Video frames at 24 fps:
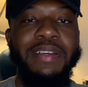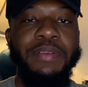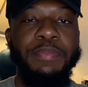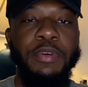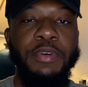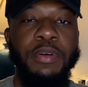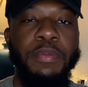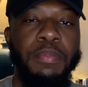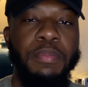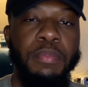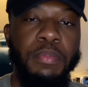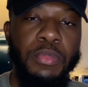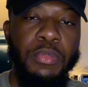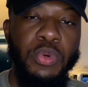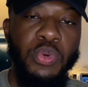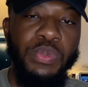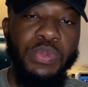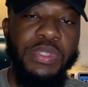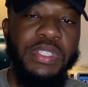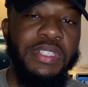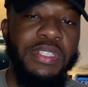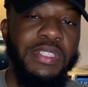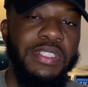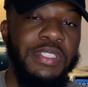but
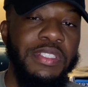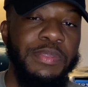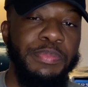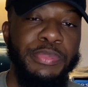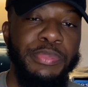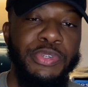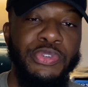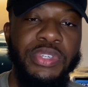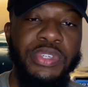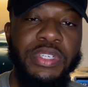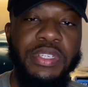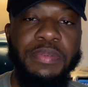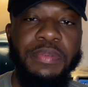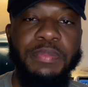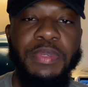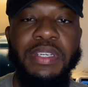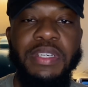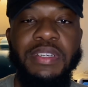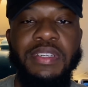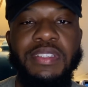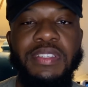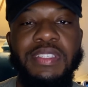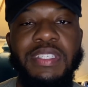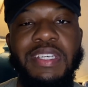mostly Spirit
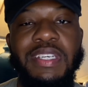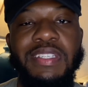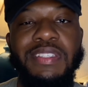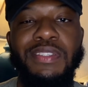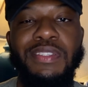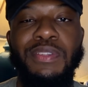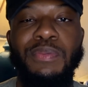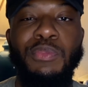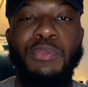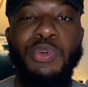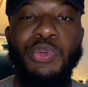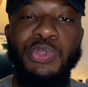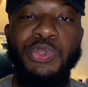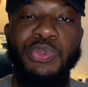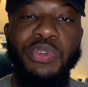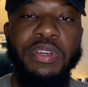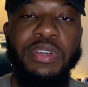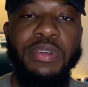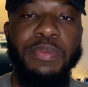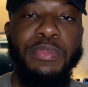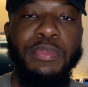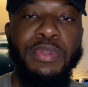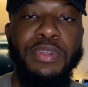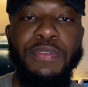because that's the most
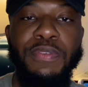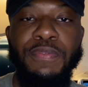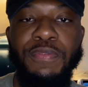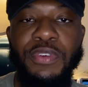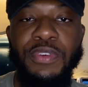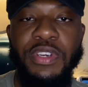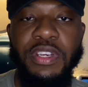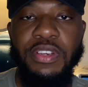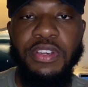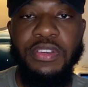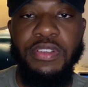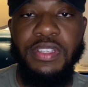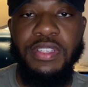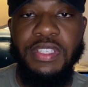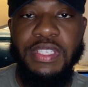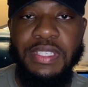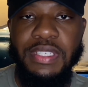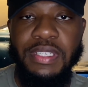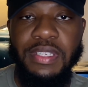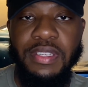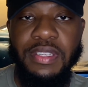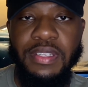recommended fragrance